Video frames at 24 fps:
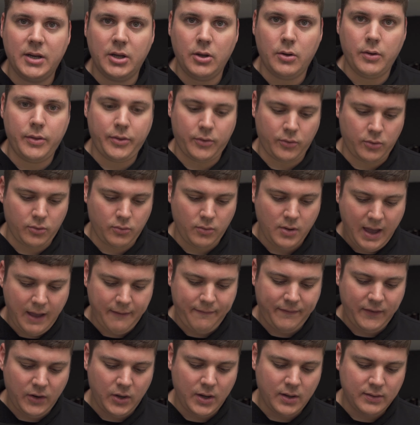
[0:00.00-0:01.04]
go through, I
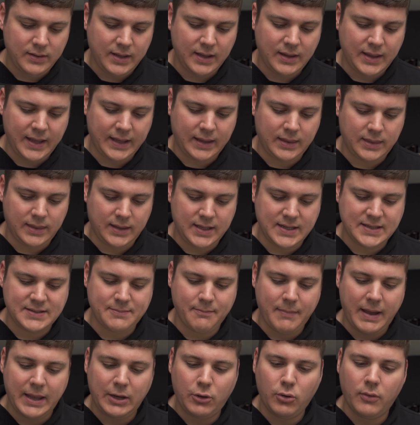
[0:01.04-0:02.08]
figured out that like these
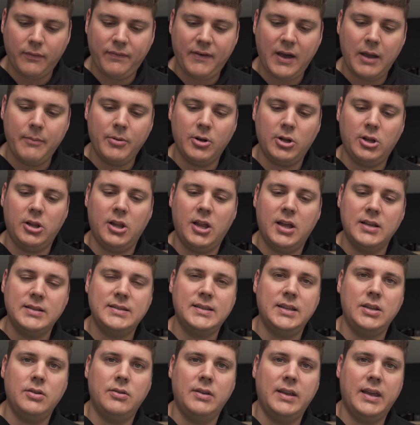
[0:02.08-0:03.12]
microfiber cloths
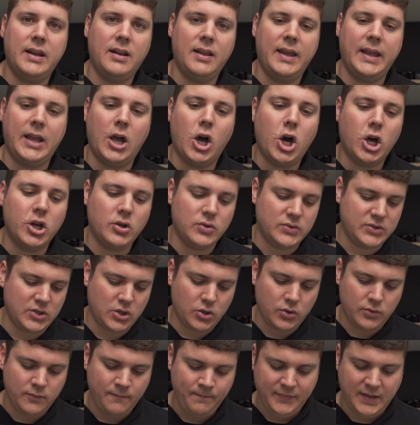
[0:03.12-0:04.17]
that you can get at like
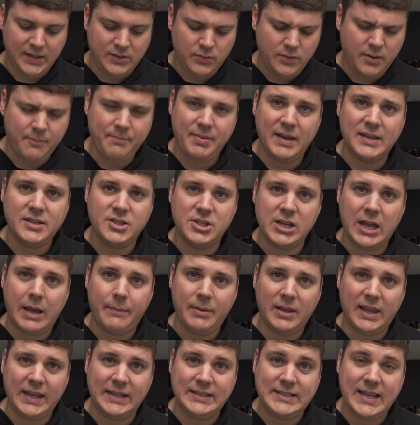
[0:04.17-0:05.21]
AutoZone, they do the best
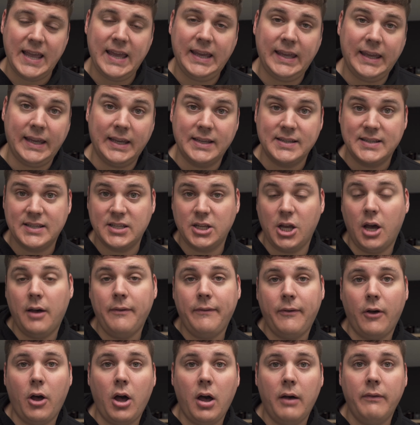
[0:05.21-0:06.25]
job at like taking a
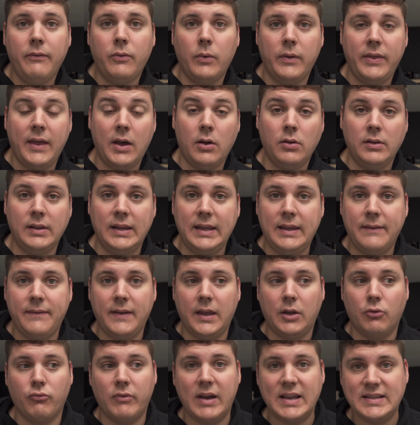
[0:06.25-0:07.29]
scuff off without
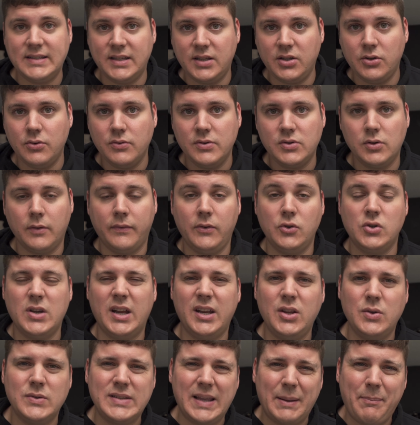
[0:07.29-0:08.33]
leaving residue. So if you
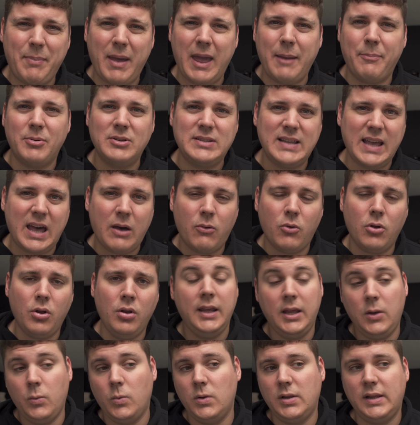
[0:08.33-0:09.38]
try to use like paper
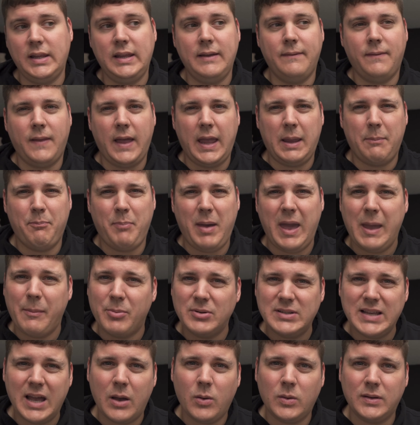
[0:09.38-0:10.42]
towel, it will leave like
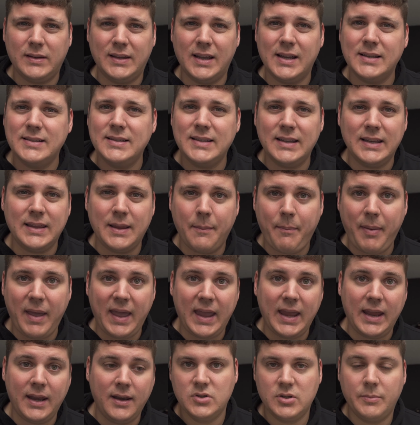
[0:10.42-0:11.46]
paper towel dust in the
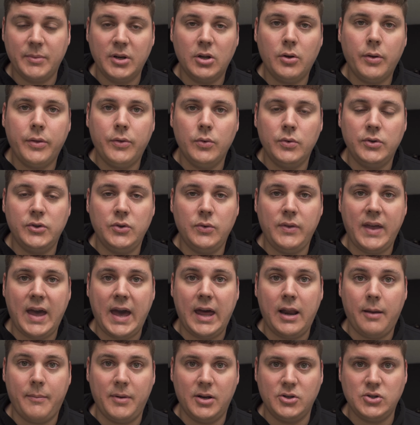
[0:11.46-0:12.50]
paint. So I'm gonna go through and do
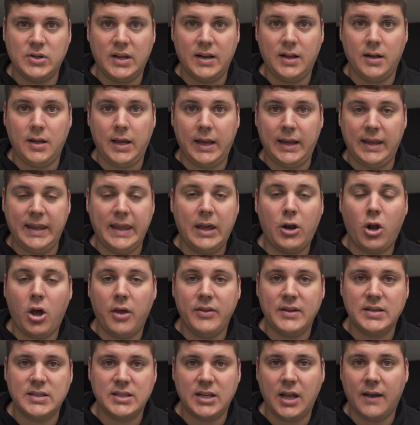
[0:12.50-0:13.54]
that. I'm gonna try to like get
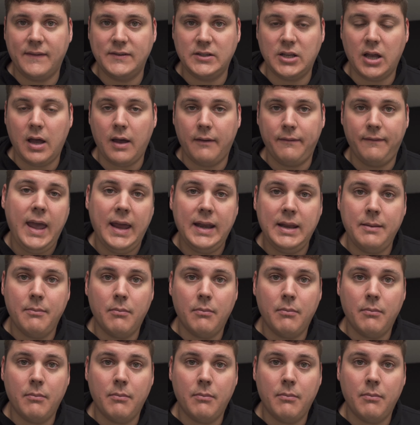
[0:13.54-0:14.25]
all the scuffs off. Any